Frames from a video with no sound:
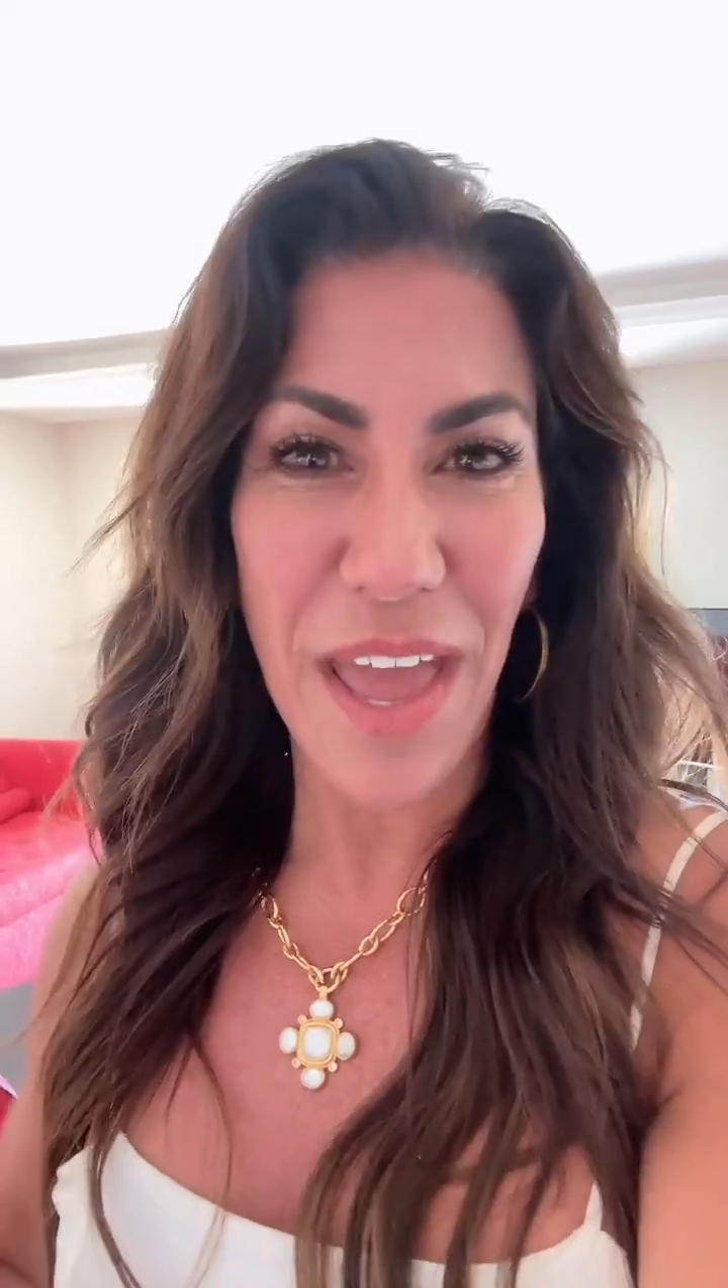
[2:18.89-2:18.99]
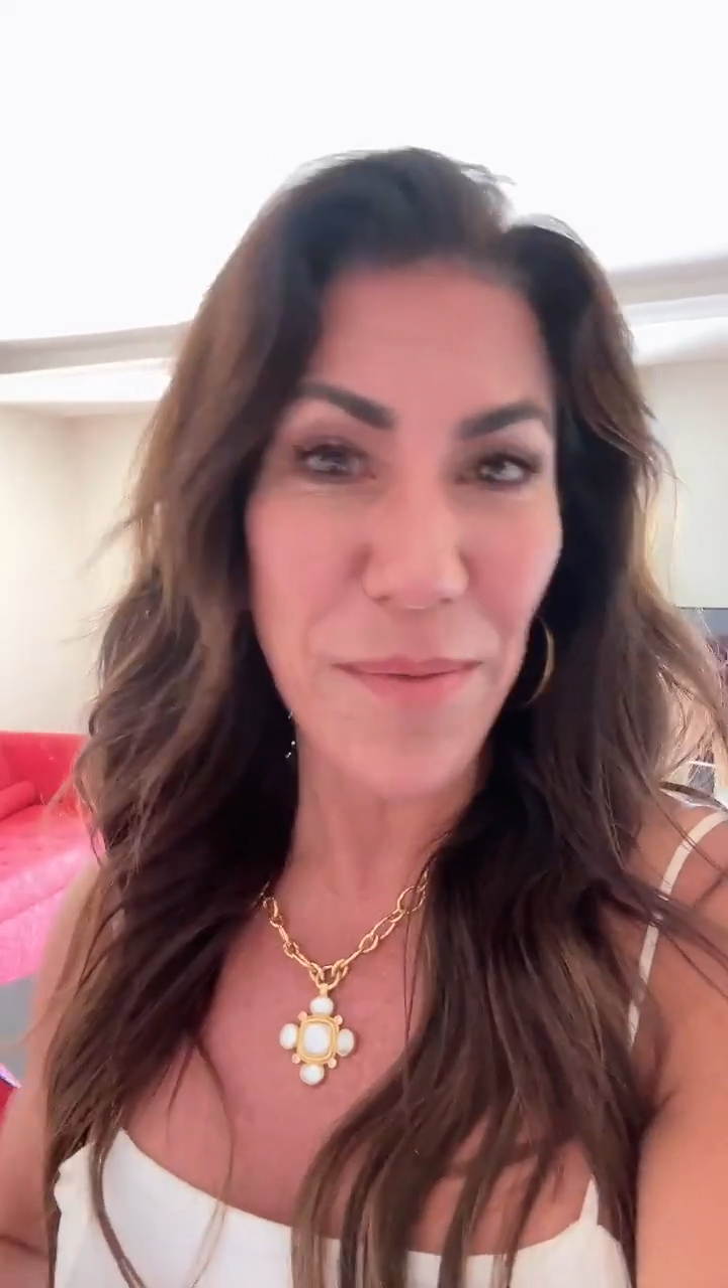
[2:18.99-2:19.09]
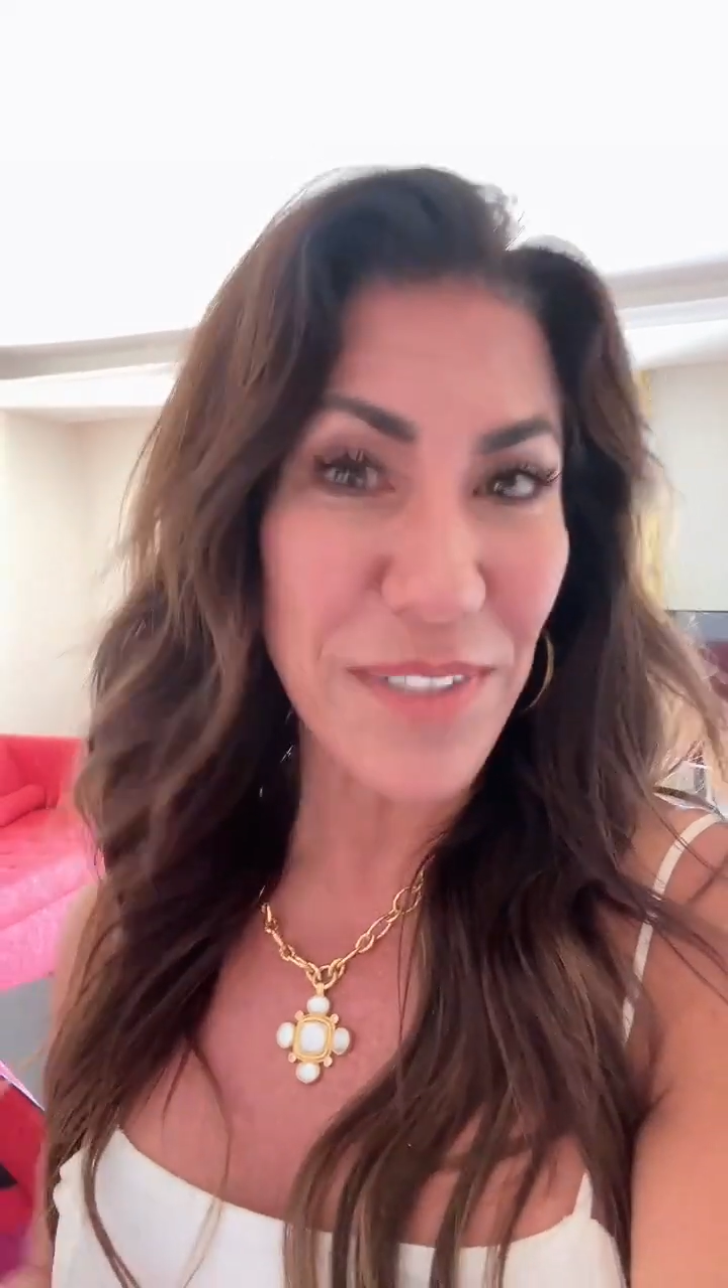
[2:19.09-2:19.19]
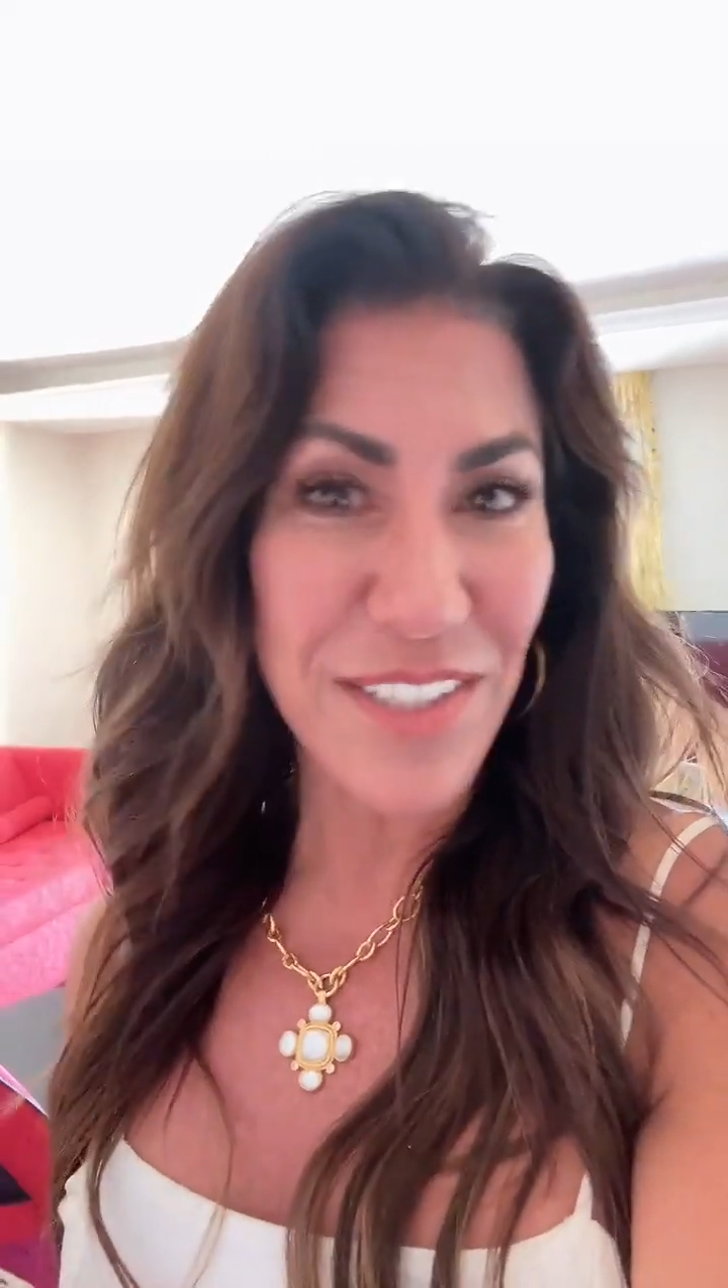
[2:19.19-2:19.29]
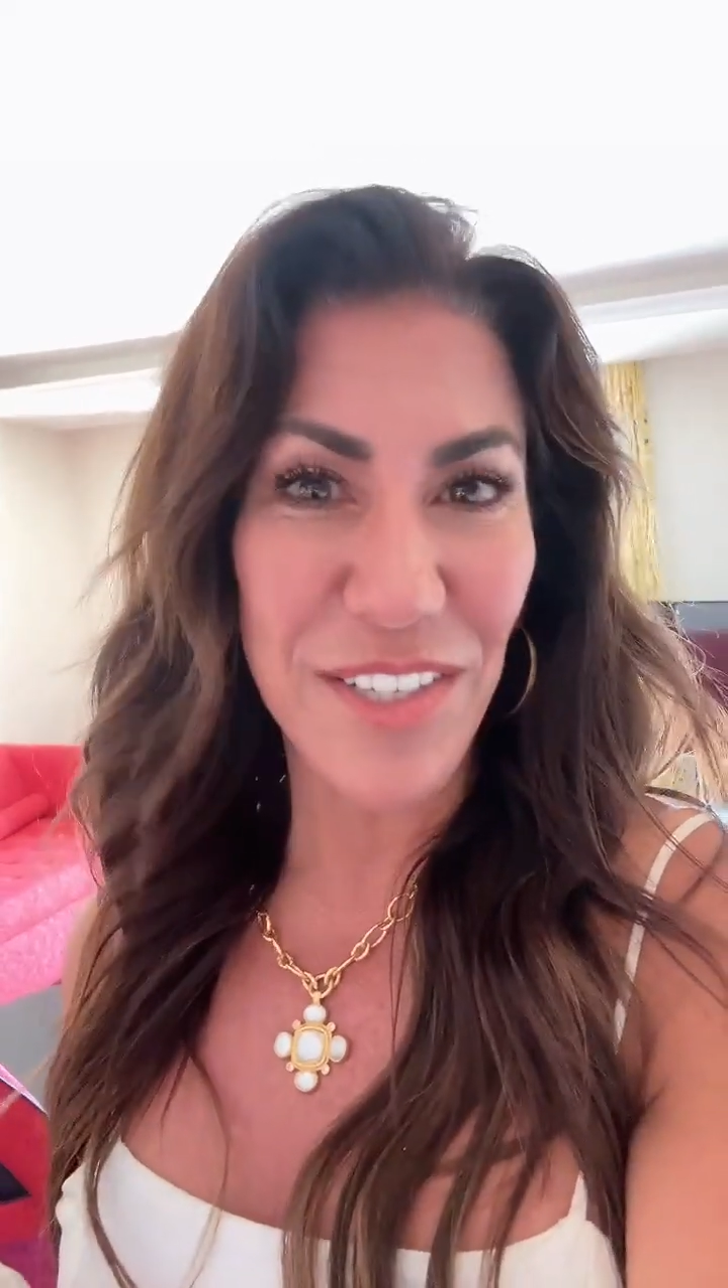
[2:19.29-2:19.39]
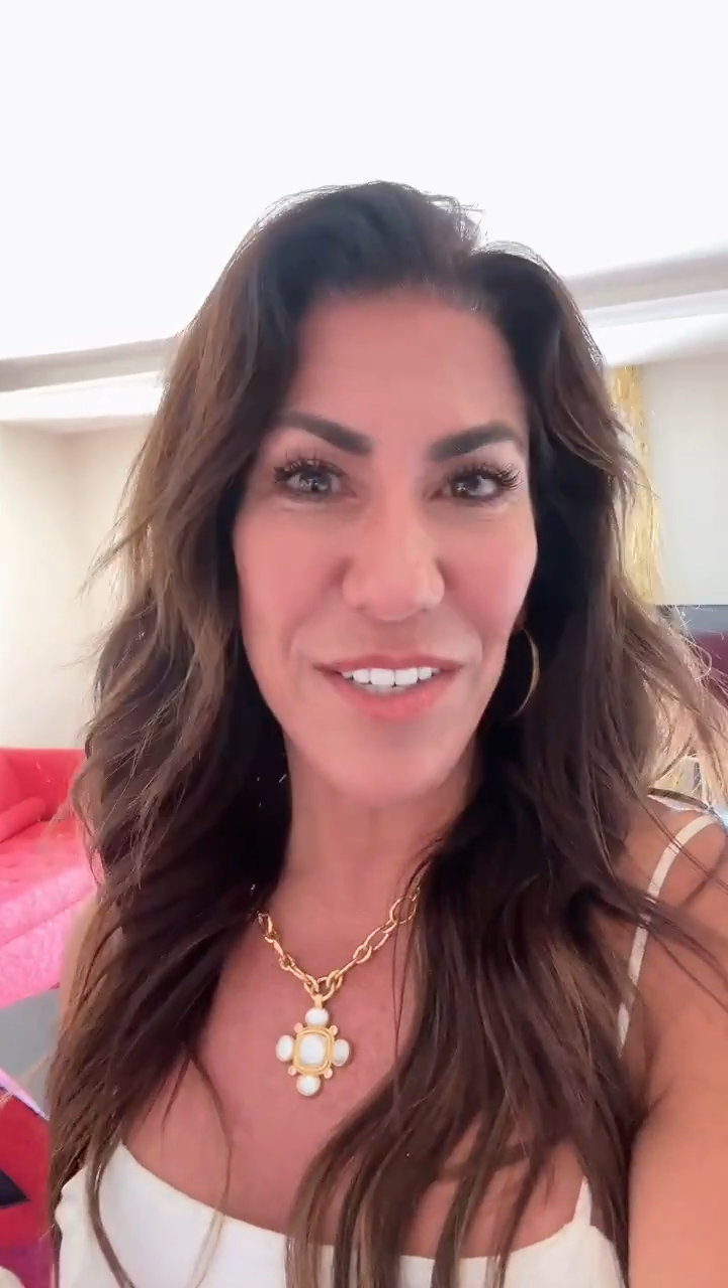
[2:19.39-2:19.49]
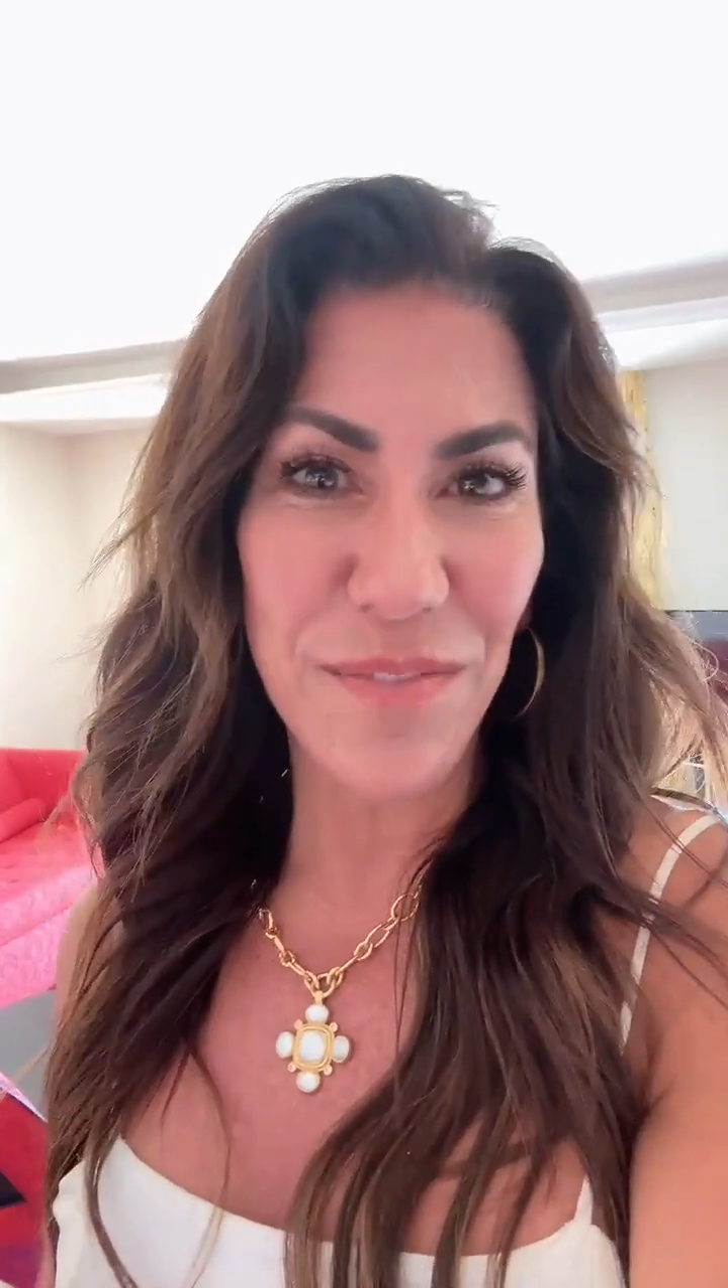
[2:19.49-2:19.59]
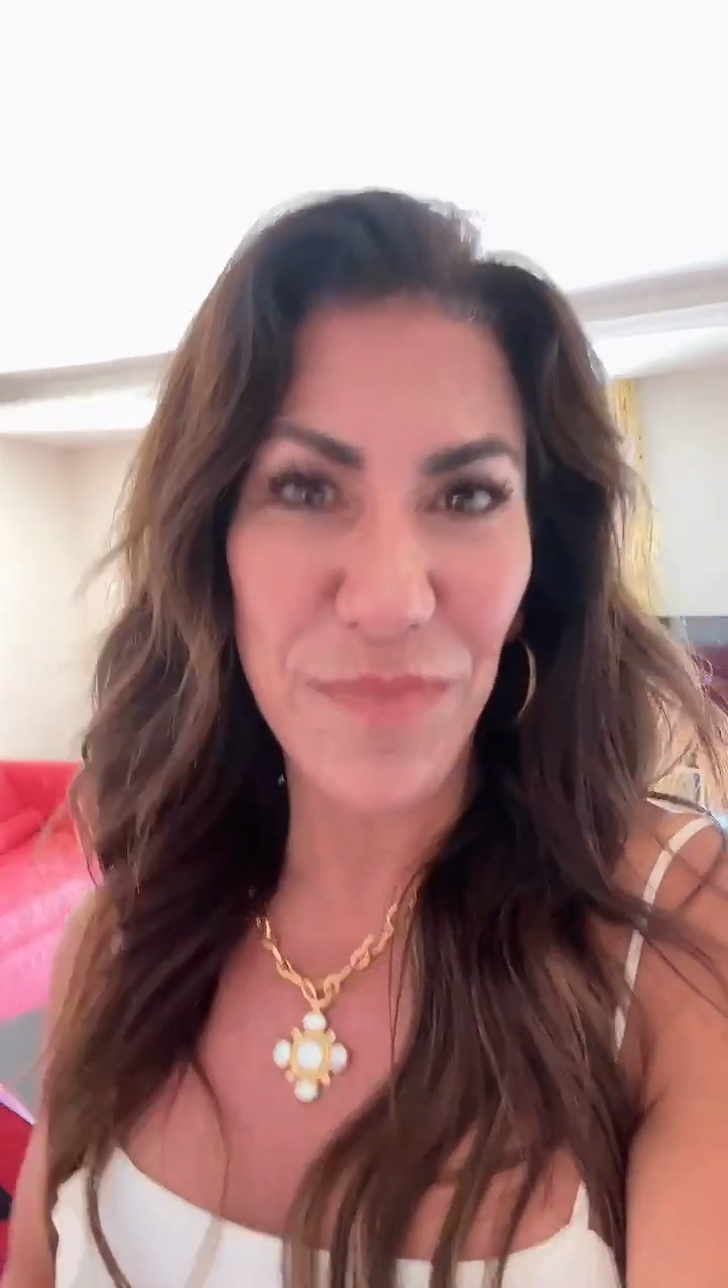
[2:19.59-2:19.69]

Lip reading: able to